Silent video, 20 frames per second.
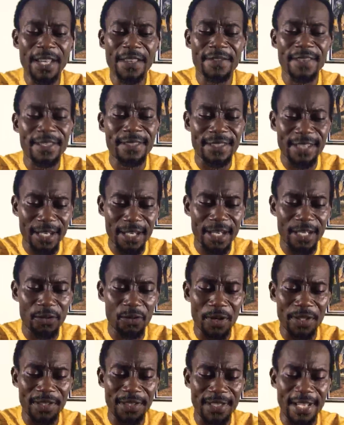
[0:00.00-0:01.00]
The secret
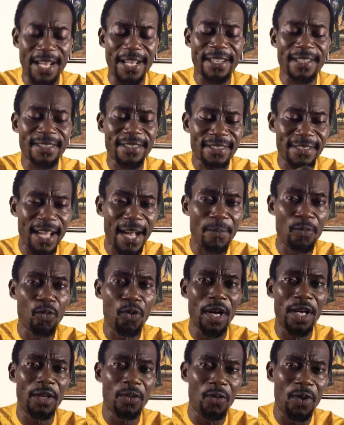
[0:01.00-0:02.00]
was that
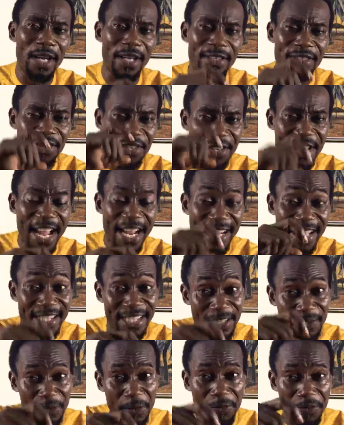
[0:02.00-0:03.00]
Samuel will check
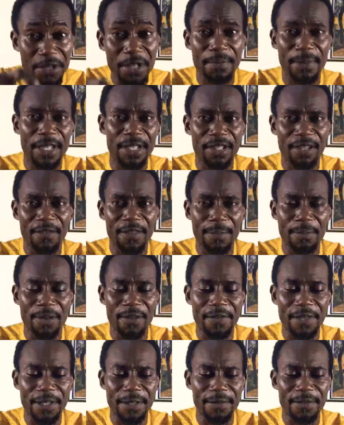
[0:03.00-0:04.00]
the fulfillment of the
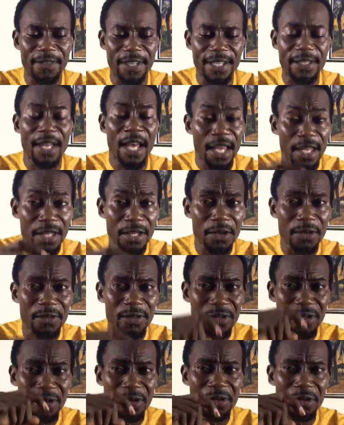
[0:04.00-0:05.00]
prophecy first.
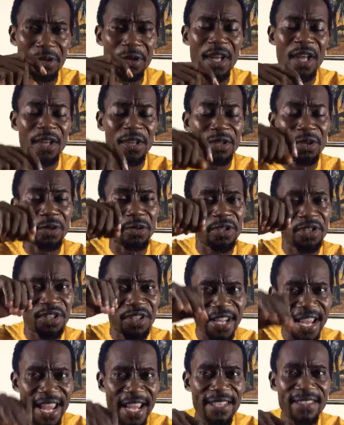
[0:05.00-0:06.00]
You
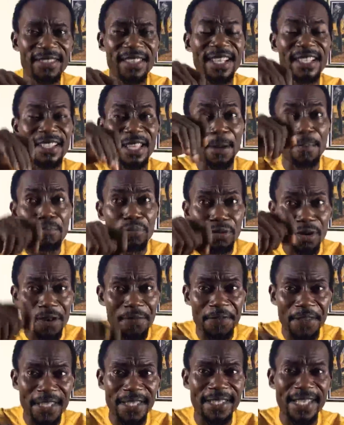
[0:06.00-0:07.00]
chase the
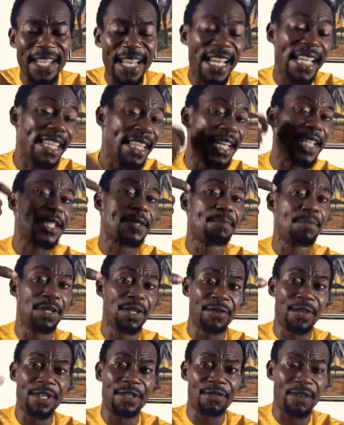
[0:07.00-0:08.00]
prophecy in the
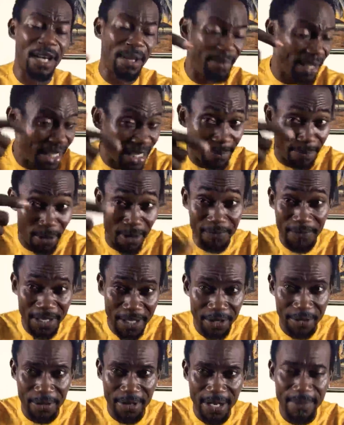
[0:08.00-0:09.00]
spirit realm, in the
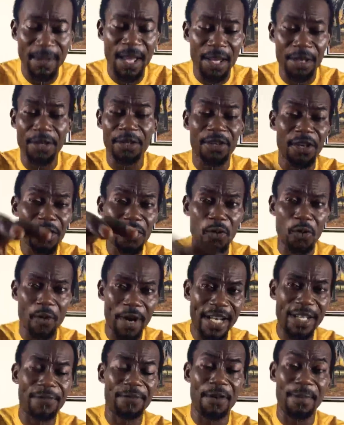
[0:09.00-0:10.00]
prophetic realm. You don't
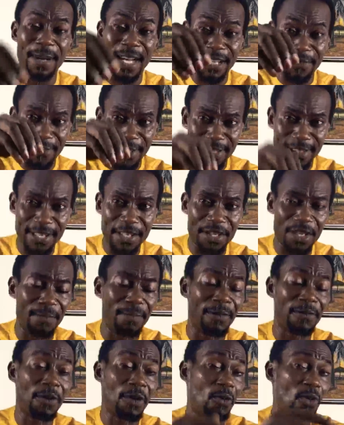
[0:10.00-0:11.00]
wait for manifestation
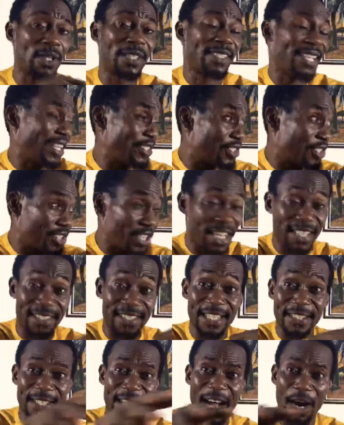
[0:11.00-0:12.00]
before you start
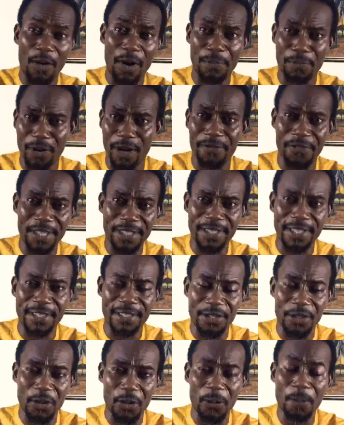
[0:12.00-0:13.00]
chasing our prophecies.
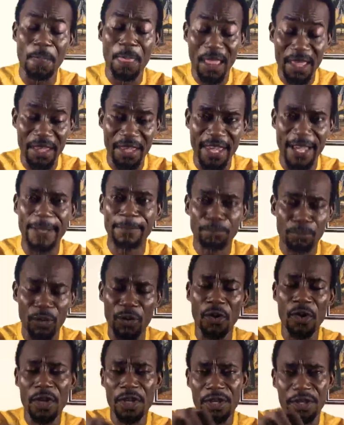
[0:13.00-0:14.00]
No,
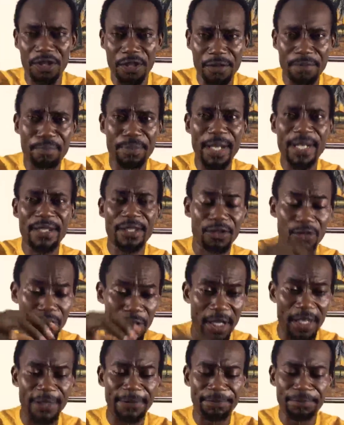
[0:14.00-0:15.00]
Uebert
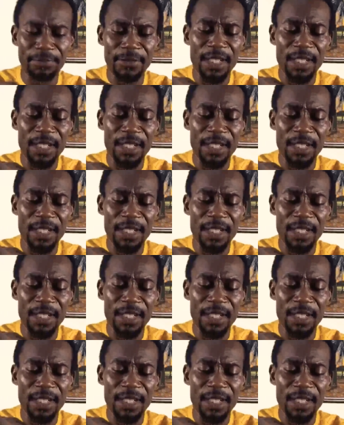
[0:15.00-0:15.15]
will